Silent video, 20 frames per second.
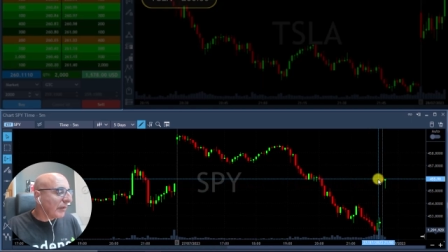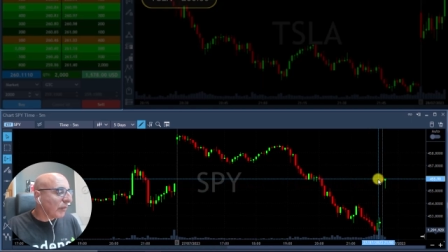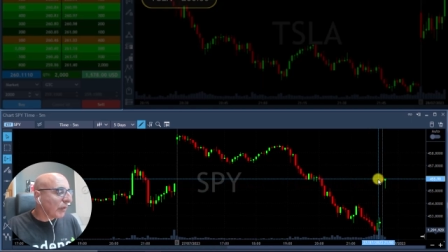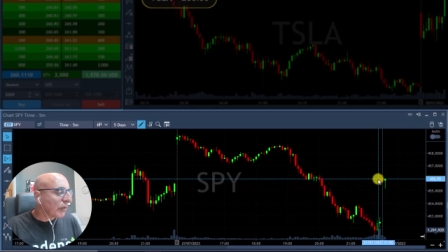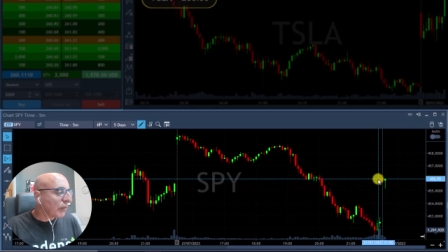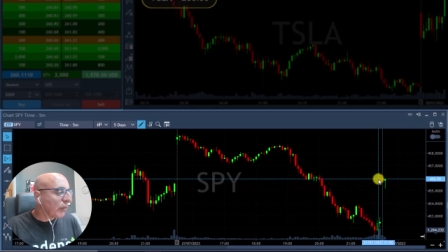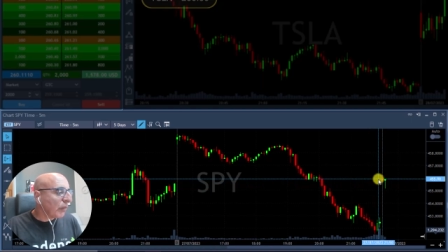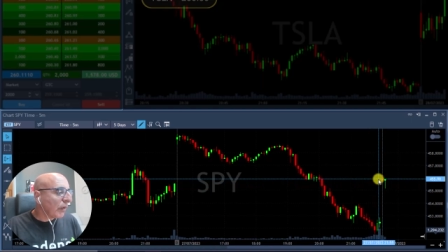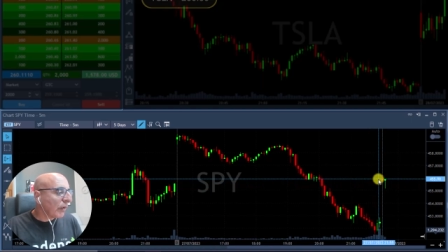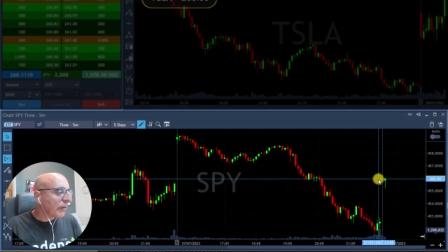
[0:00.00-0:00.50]

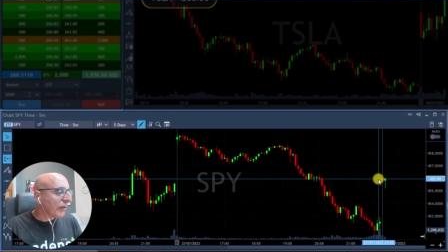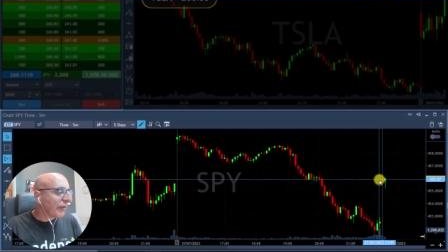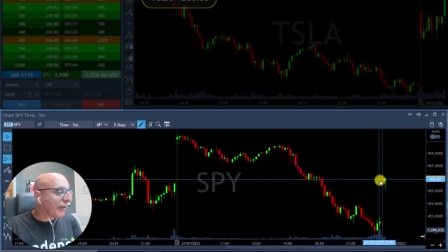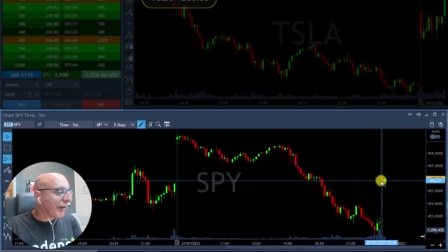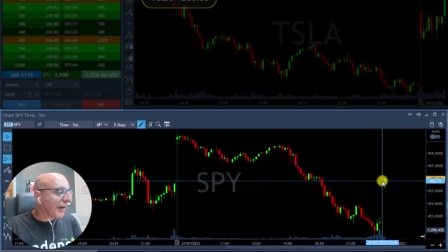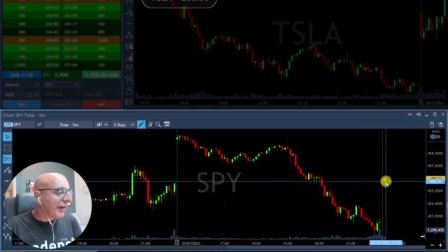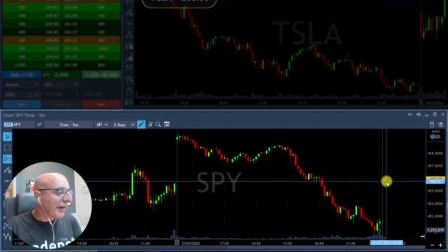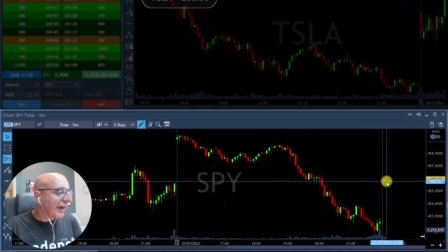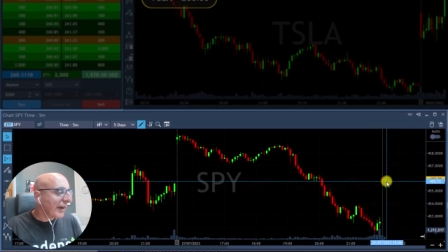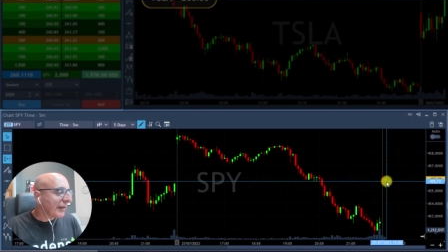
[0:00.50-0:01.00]
What was a
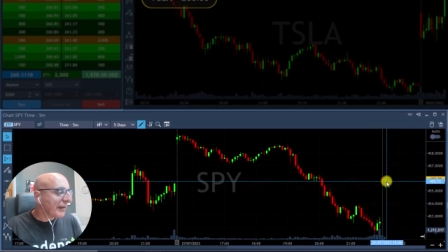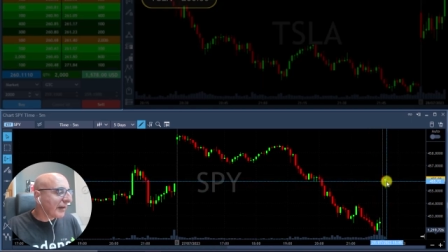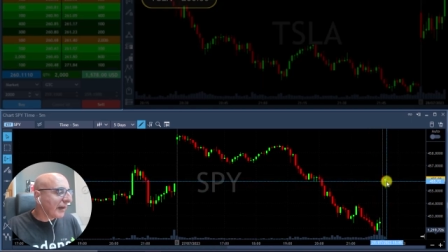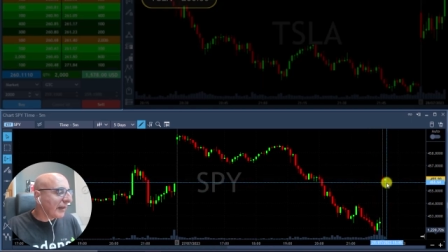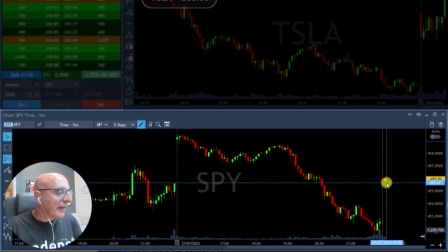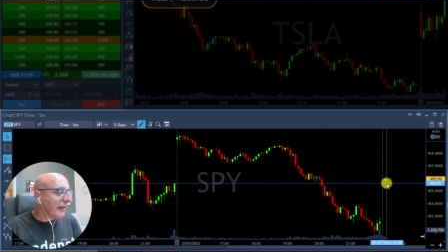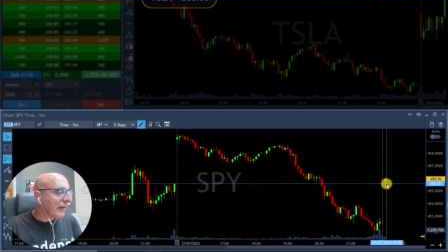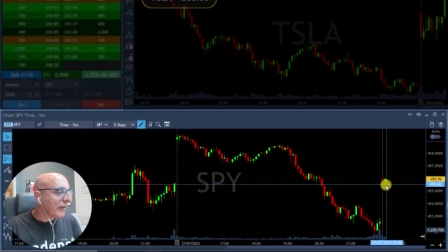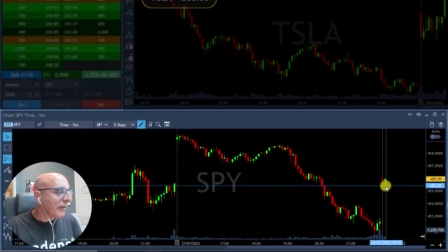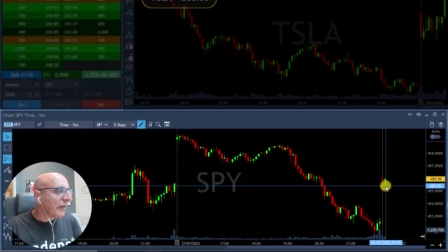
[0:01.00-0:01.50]
very red
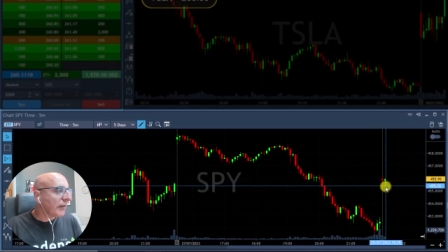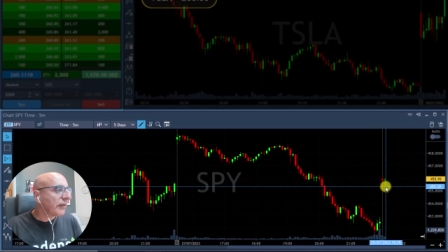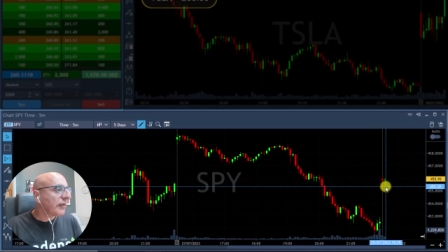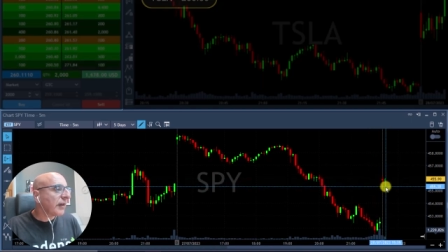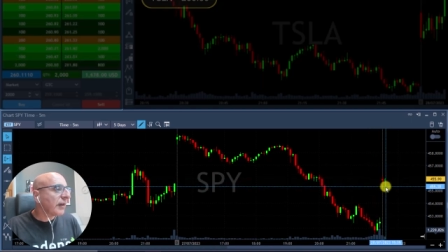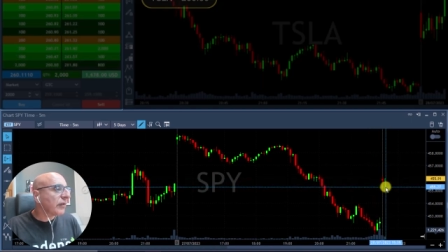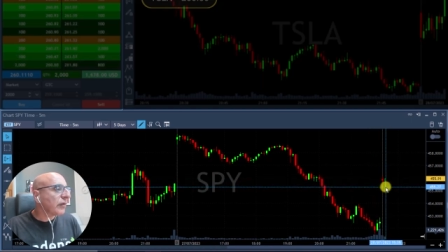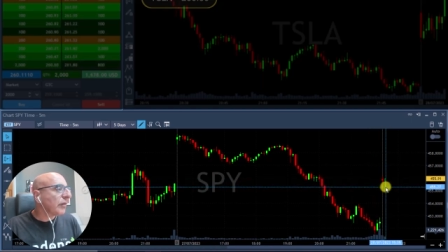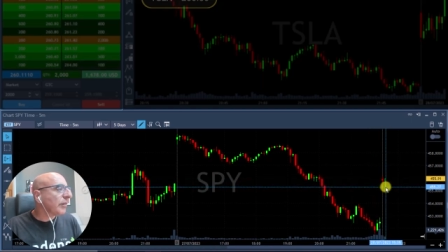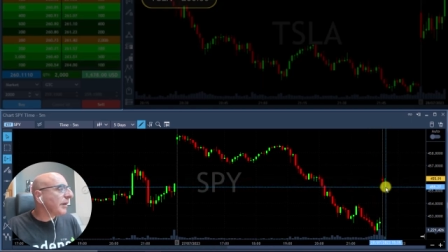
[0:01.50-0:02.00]
candle just
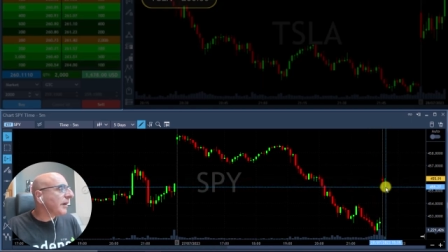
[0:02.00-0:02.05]
turned to be